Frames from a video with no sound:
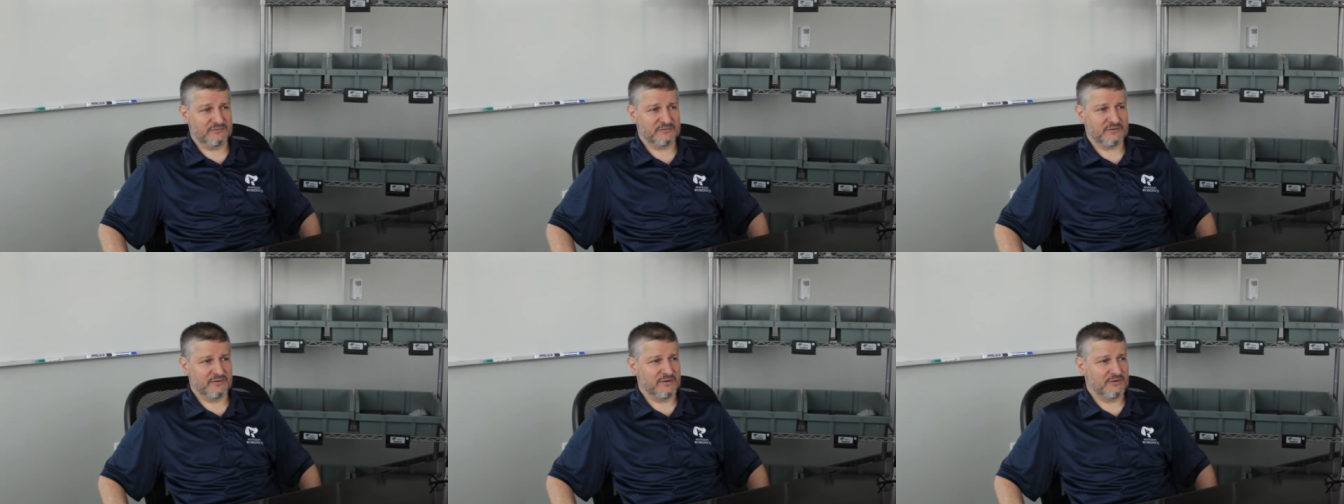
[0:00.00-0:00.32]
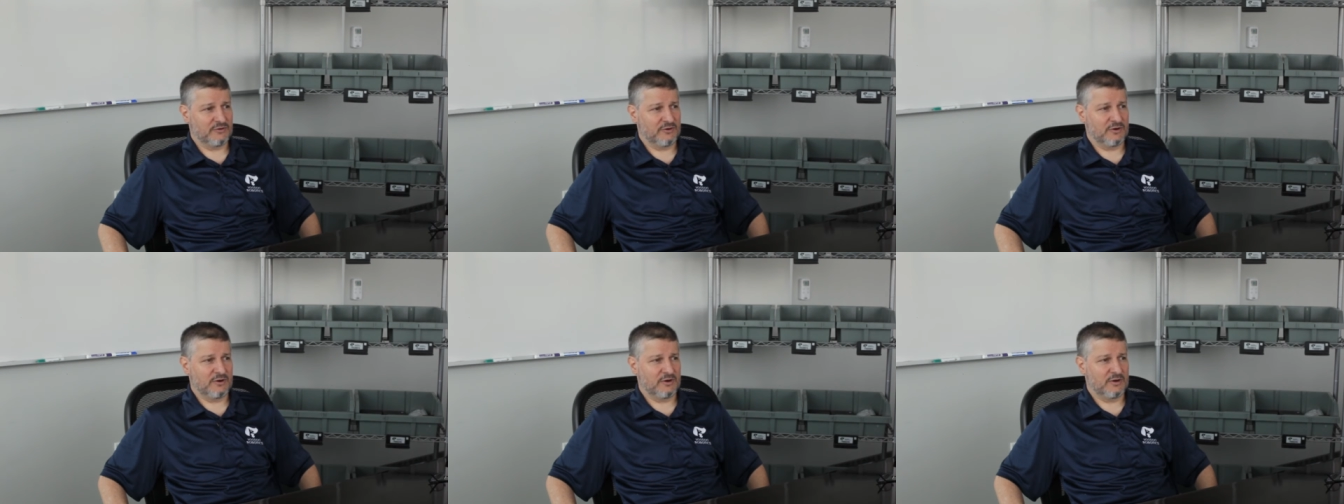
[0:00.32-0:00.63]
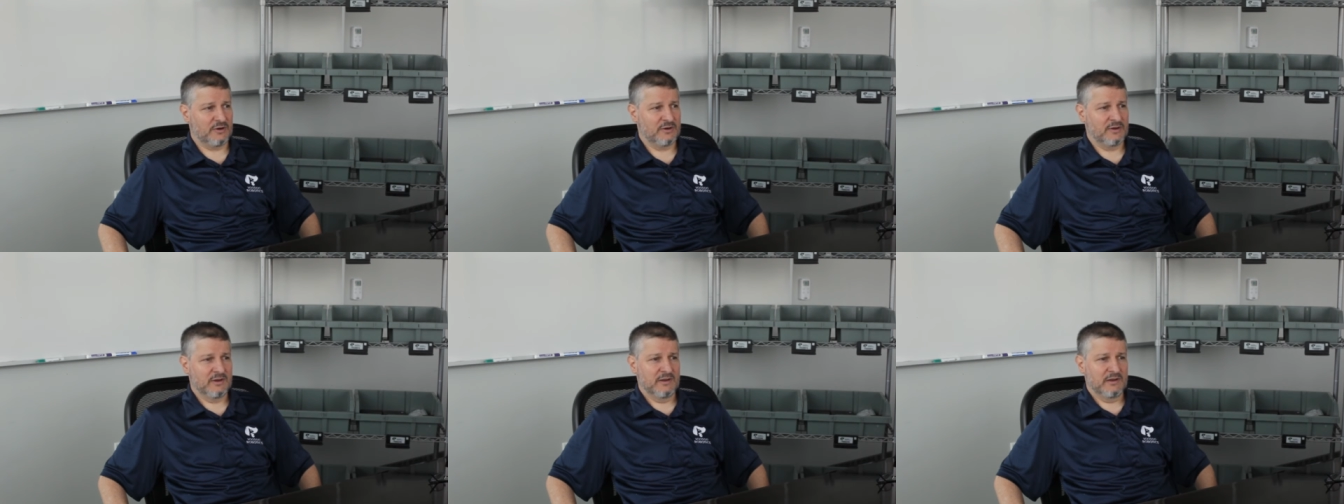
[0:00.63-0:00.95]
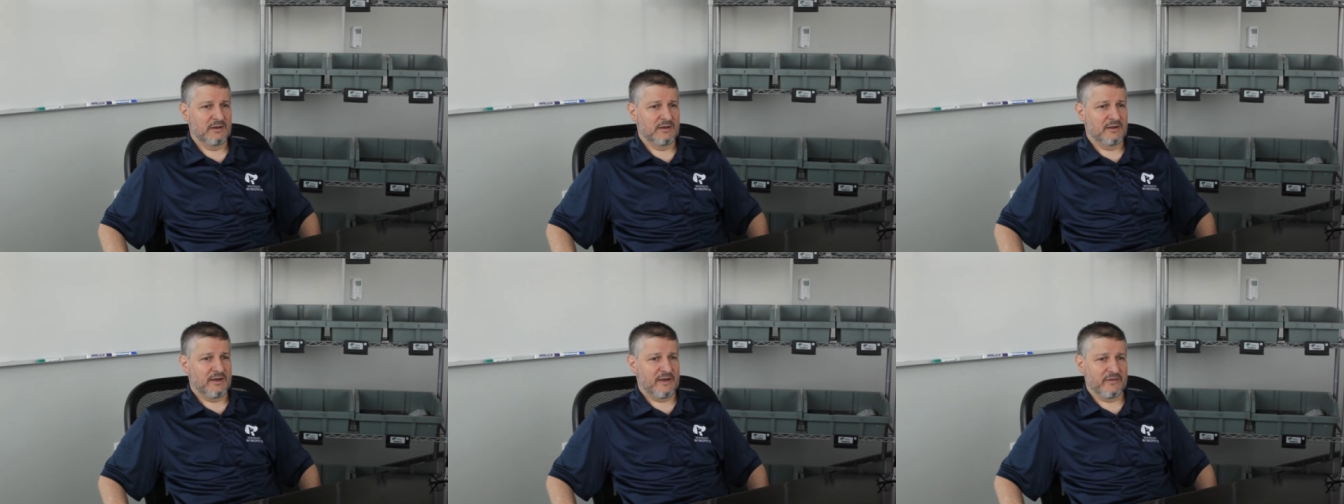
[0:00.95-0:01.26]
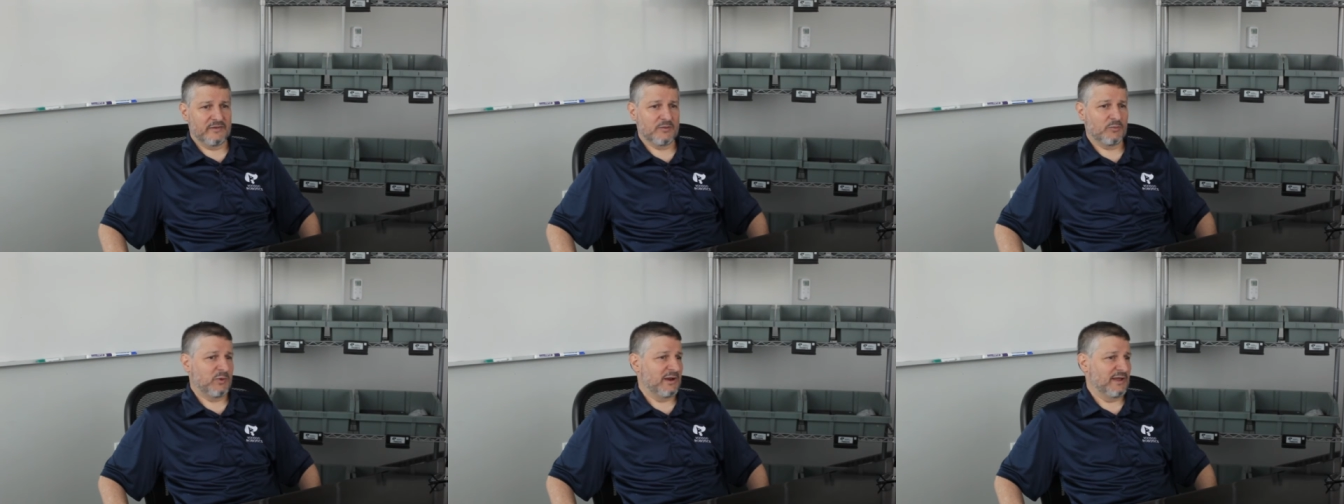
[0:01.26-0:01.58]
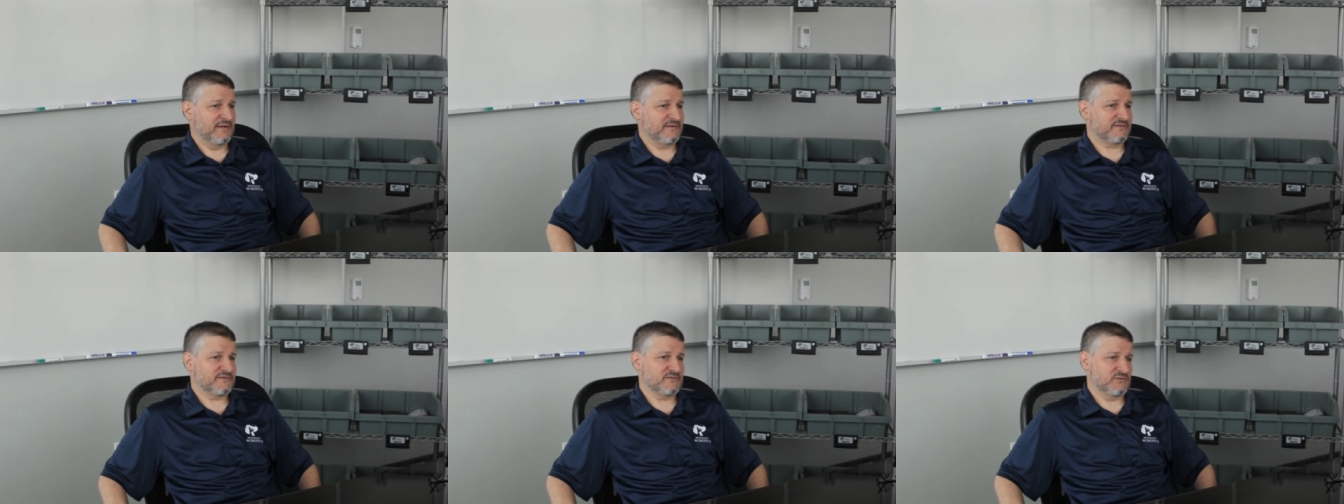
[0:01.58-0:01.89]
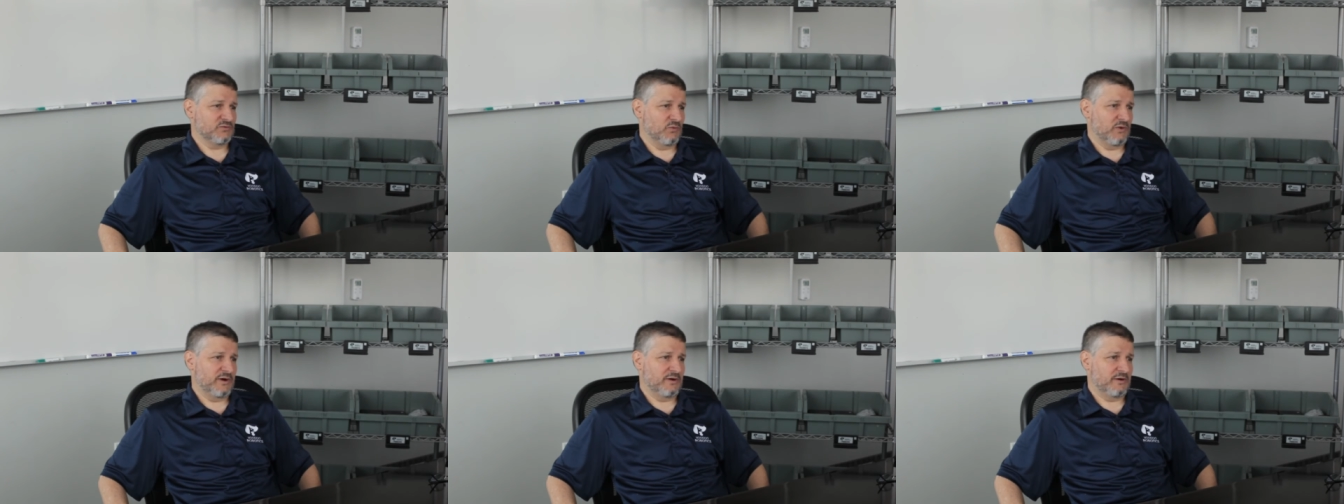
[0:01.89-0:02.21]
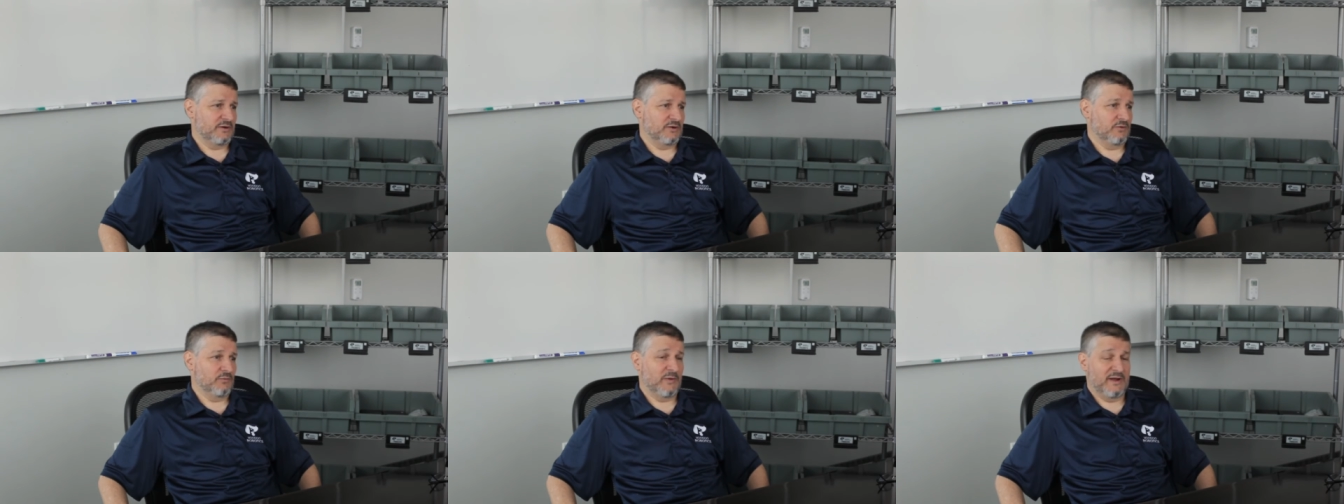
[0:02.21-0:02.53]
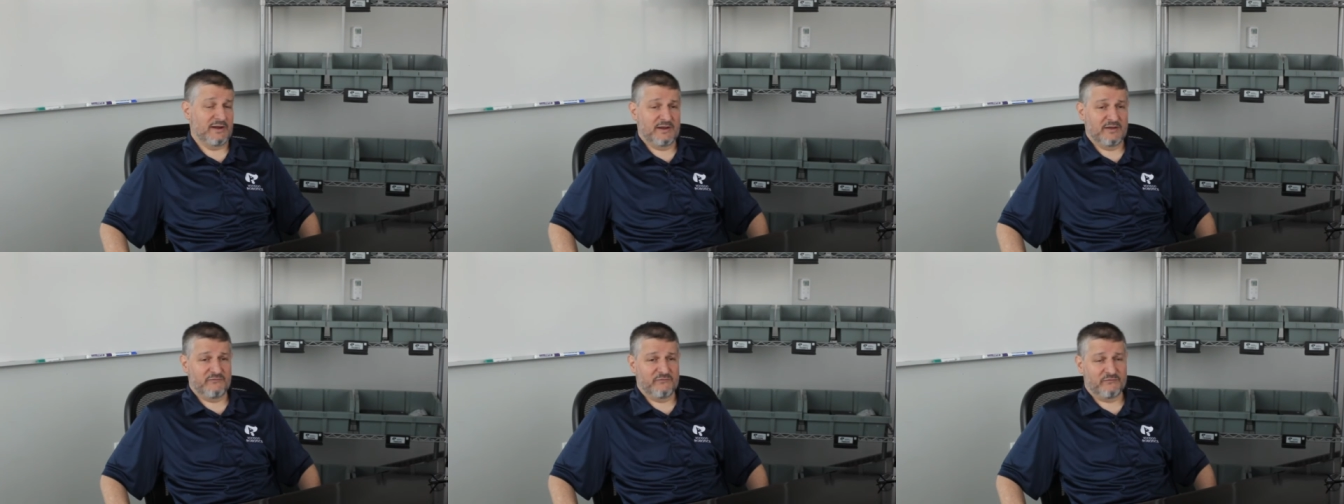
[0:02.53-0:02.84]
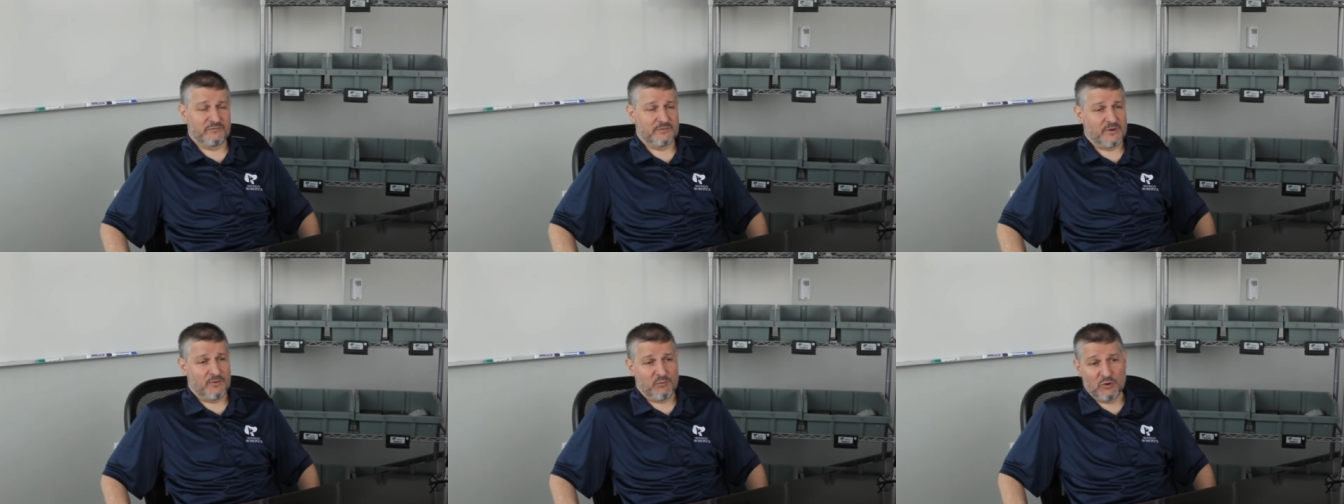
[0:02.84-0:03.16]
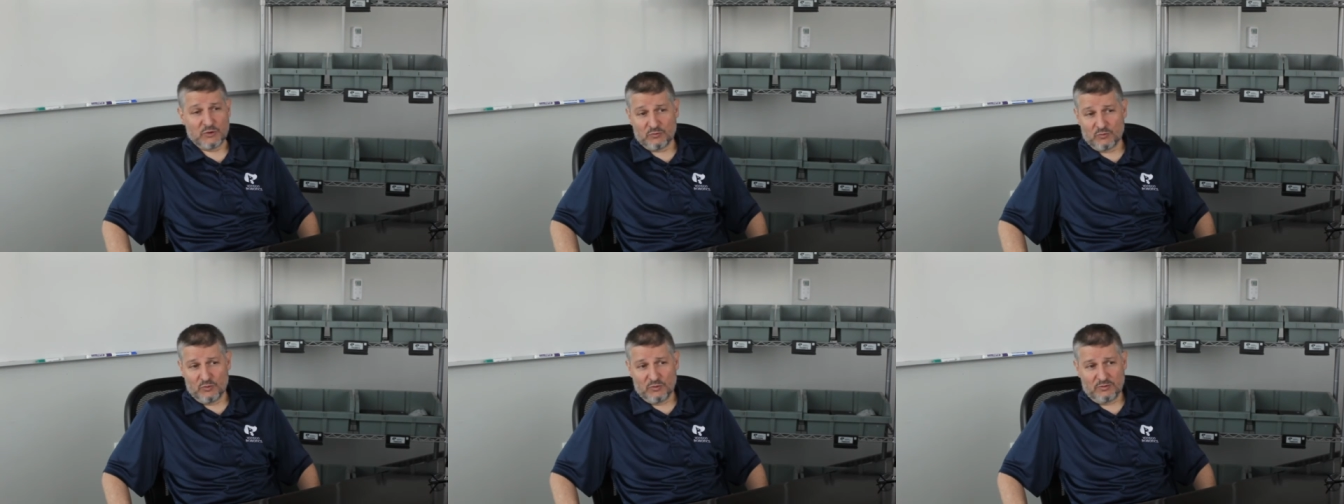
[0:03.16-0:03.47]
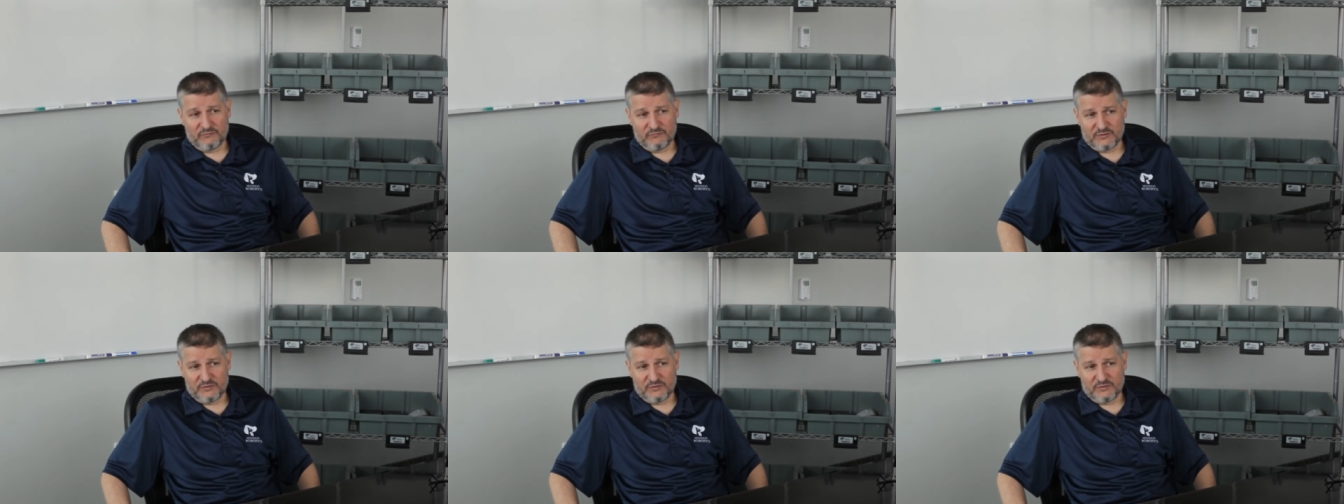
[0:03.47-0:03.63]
So there are other places where you might have a put wall, for